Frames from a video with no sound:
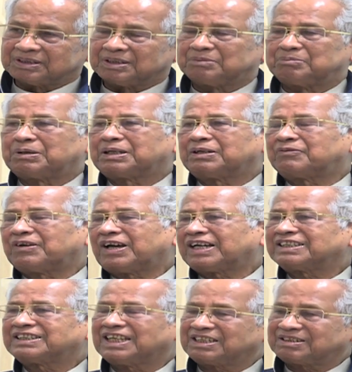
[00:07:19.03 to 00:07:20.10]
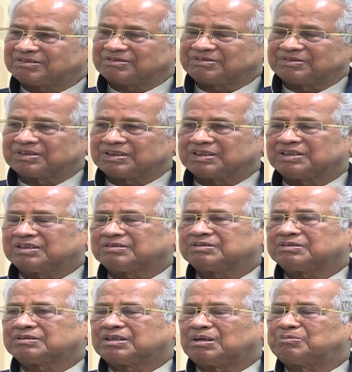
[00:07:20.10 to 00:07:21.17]
But the fact that
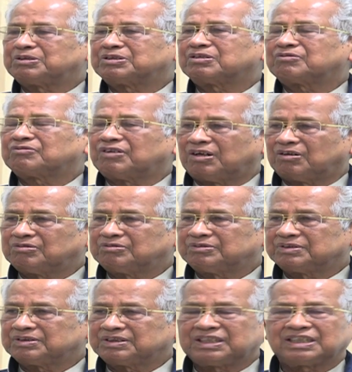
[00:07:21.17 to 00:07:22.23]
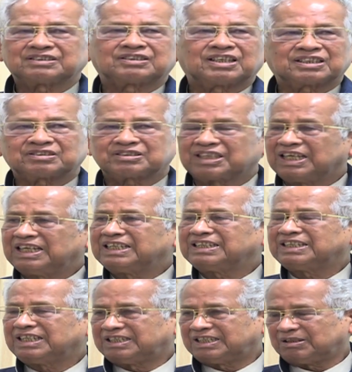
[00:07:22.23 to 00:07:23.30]
Commission found that such killing
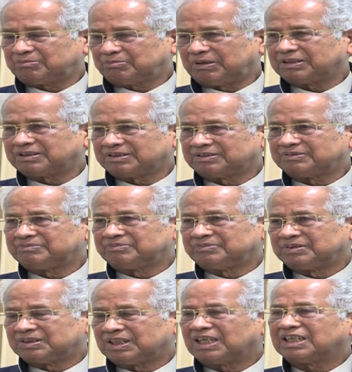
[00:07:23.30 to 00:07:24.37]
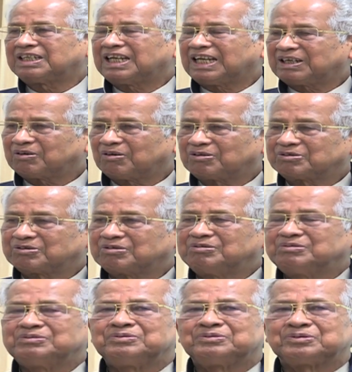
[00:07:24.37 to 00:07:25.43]
did take place, and that
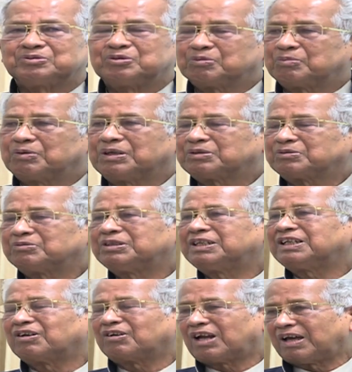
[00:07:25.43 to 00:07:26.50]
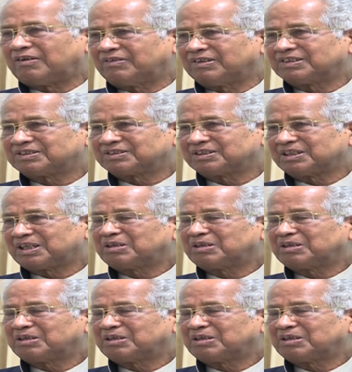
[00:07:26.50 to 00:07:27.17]
also took place with the connivance.